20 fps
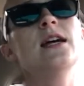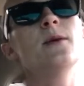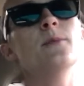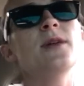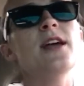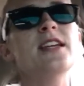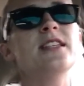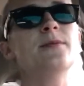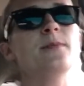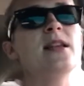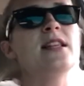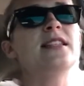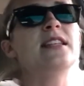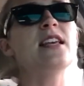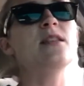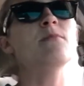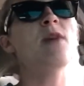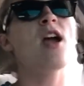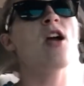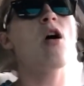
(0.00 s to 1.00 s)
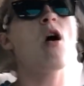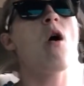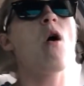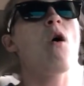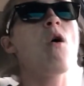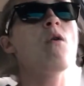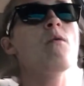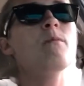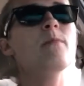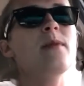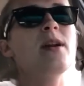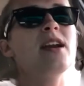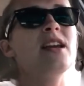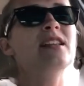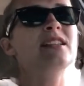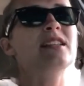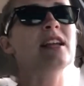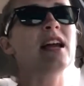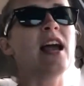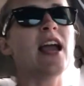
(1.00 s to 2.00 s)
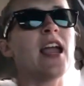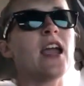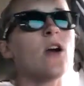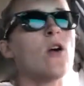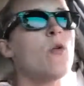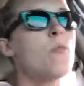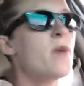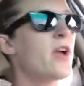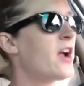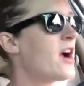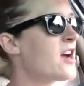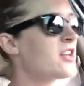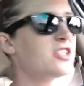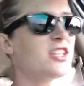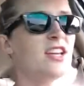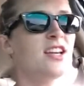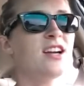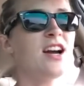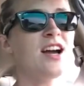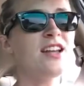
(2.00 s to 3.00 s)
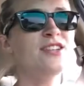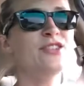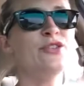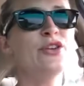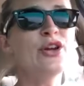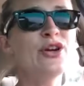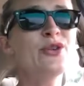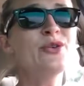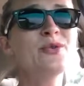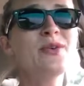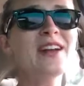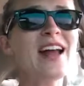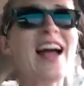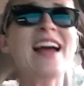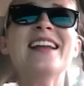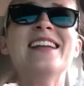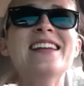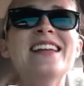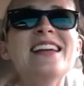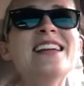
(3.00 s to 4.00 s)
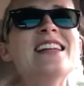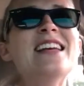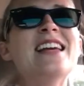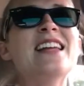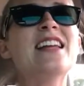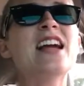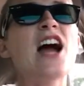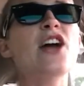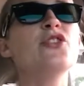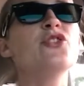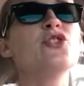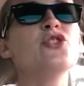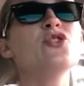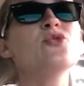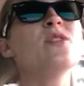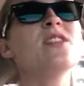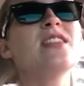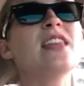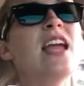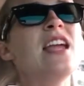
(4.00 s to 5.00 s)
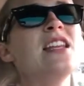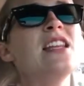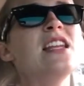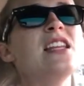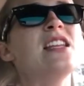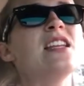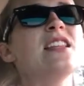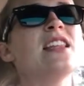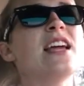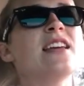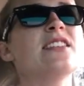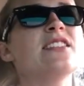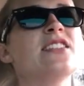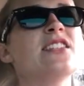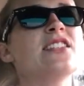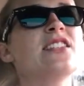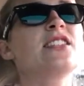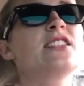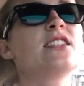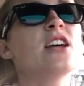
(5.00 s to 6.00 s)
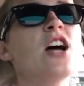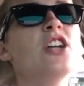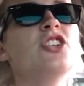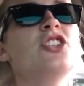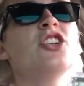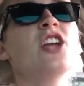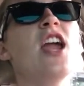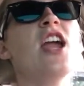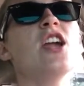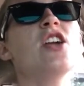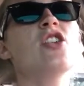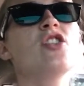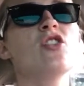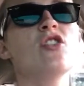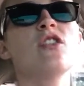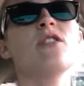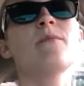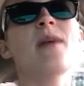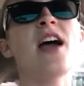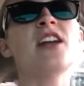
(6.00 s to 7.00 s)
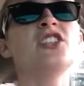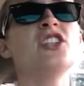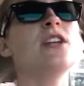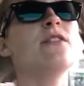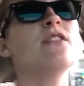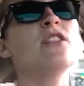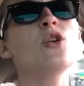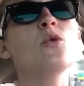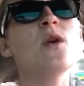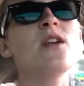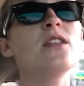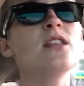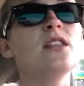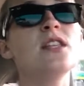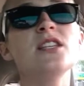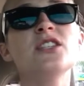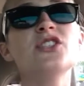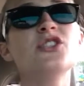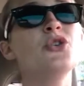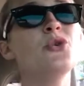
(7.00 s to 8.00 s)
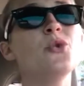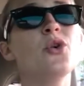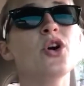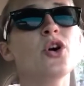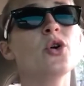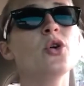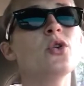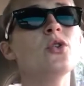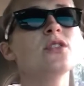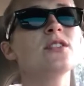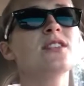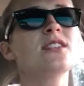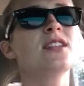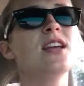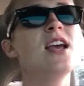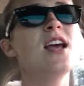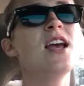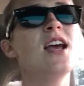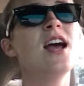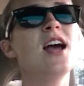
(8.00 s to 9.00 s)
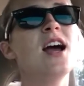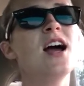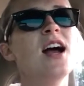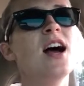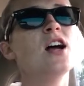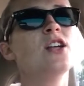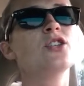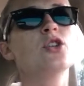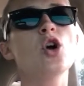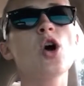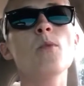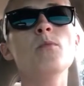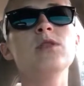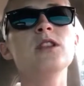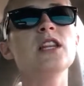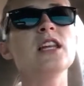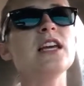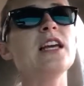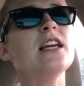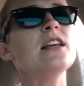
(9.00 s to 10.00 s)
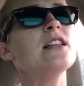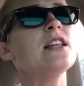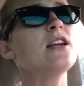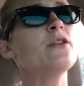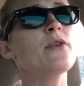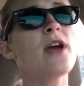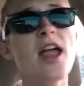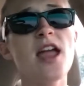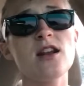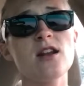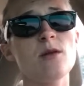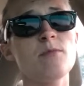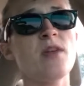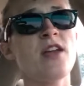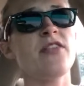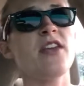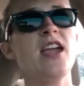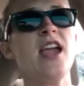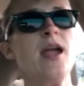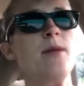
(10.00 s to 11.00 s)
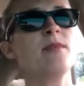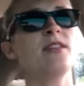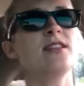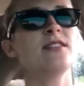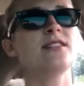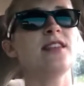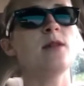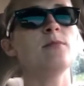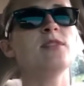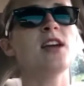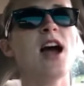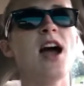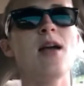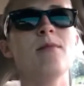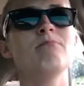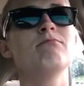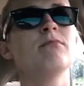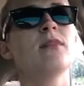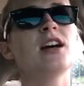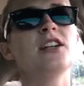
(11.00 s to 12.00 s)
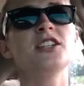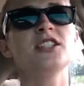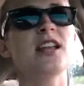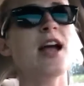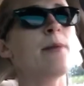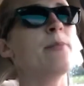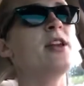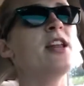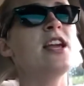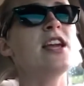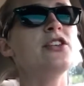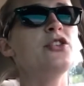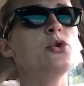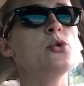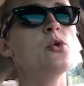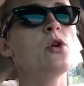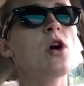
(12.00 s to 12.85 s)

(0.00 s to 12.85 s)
placements in my home, it's like, oh my gosh, like God knew what I needed. God knew what they needed. Like this is such a good match. Even the way that these two girls, completely random that they came at the same time. I just happened to get 2